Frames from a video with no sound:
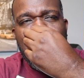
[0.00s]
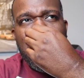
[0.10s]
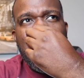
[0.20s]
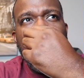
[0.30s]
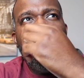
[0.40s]

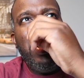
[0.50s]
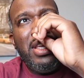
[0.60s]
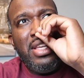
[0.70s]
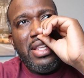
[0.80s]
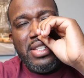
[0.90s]
not
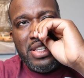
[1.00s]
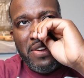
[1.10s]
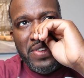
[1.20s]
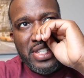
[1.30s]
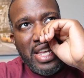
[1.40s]
really
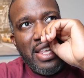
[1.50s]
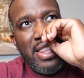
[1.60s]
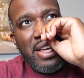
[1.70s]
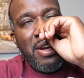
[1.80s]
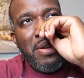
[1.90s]
stuff is in
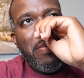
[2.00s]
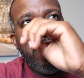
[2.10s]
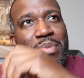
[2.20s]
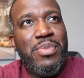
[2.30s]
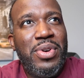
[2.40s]
there,
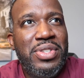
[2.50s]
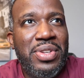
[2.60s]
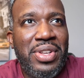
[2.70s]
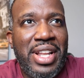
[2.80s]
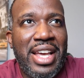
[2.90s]
but more
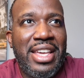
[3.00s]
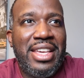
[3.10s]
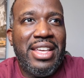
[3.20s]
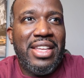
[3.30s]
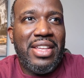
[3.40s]
so
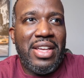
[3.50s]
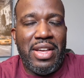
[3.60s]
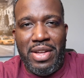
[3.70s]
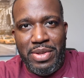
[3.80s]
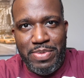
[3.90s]
like,
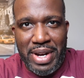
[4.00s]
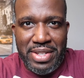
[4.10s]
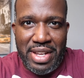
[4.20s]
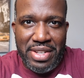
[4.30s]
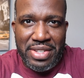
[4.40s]
this probably
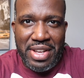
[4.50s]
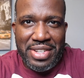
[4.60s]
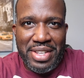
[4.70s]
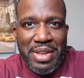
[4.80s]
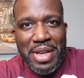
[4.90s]
sounds
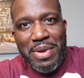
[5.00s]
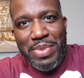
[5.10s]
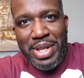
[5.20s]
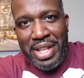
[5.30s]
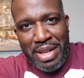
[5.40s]
disgusting,
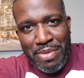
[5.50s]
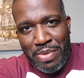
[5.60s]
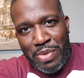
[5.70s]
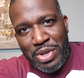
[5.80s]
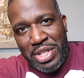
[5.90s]
but like
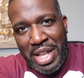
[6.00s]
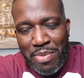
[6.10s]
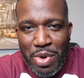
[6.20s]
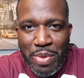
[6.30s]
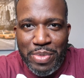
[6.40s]
more so like
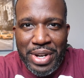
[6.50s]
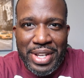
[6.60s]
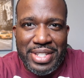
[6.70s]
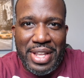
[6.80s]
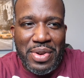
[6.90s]
more
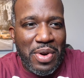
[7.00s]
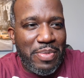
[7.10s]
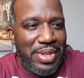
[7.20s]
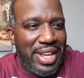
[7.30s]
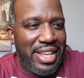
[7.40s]
boogers than
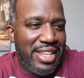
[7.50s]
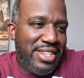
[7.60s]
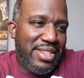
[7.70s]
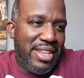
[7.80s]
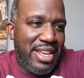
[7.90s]
normal. Like,
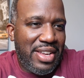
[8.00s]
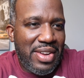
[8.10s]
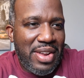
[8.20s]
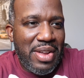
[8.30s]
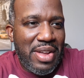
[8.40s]
it's, I
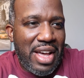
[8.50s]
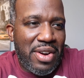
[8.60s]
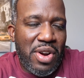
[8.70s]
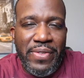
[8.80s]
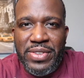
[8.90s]

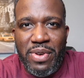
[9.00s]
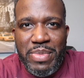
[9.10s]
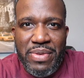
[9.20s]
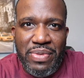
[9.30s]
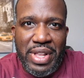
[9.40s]
don't know if it's from
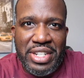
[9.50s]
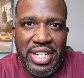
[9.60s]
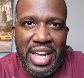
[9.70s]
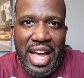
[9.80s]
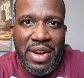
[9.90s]
me
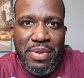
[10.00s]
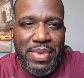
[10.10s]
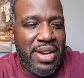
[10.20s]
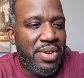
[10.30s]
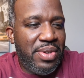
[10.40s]
flushing out
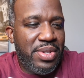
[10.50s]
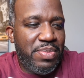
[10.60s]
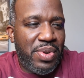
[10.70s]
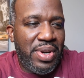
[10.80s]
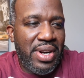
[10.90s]
my nose
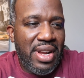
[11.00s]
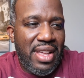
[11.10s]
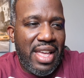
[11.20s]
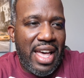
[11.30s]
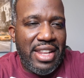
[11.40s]
more,
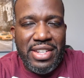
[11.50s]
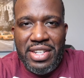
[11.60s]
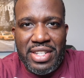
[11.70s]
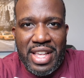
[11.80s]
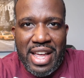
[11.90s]
and it's
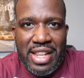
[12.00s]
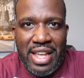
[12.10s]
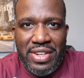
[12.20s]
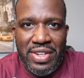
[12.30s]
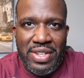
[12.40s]
just kind of
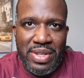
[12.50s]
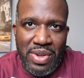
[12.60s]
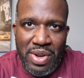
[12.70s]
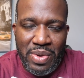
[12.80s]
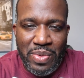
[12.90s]
like, just, you
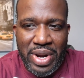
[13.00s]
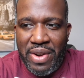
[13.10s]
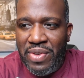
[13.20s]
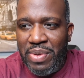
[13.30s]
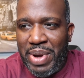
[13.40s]
know,
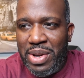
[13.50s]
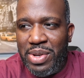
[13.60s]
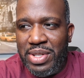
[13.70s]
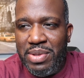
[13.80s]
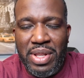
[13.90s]
whatever, my
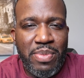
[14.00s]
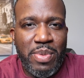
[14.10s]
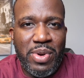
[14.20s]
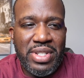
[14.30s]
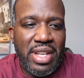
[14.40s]
nose is a little bit
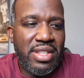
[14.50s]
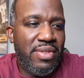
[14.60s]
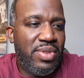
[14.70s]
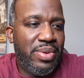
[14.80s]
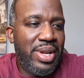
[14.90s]
more
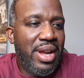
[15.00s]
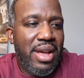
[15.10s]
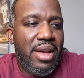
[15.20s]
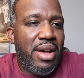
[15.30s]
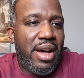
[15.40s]
sensitive to it.
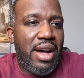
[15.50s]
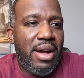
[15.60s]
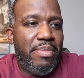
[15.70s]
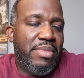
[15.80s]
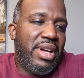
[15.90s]

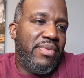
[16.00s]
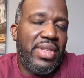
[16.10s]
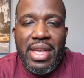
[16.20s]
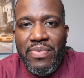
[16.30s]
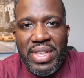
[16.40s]
But
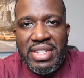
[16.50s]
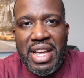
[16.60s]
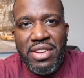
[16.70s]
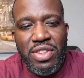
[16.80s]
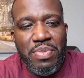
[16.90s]
yeah, it's
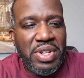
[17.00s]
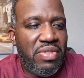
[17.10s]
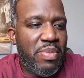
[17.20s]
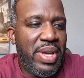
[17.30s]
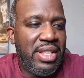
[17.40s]
not too much
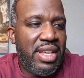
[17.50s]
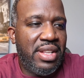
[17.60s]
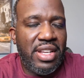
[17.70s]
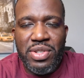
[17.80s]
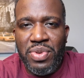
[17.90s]
of a big deal.
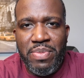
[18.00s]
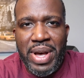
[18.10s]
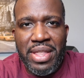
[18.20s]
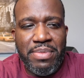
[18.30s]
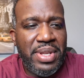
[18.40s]
It doesn't really
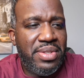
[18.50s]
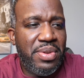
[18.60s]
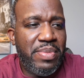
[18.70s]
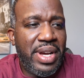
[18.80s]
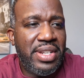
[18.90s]
bother me
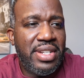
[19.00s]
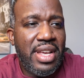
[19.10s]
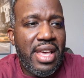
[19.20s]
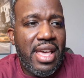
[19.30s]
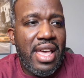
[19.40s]
too much.
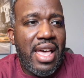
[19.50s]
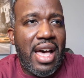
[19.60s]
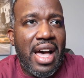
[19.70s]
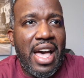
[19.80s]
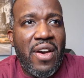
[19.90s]

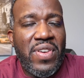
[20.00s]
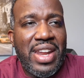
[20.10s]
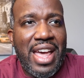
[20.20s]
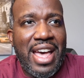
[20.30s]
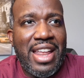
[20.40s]
I haven't
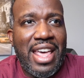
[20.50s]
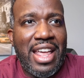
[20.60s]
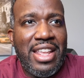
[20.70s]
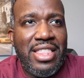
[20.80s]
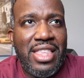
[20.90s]
had
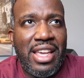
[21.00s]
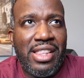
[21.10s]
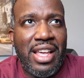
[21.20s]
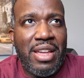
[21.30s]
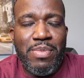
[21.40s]
anything
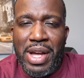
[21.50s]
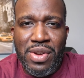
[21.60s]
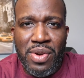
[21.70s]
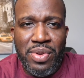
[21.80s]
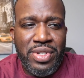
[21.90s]
like my
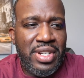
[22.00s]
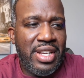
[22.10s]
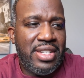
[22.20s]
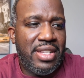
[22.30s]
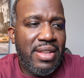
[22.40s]
nose
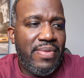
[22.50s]
just,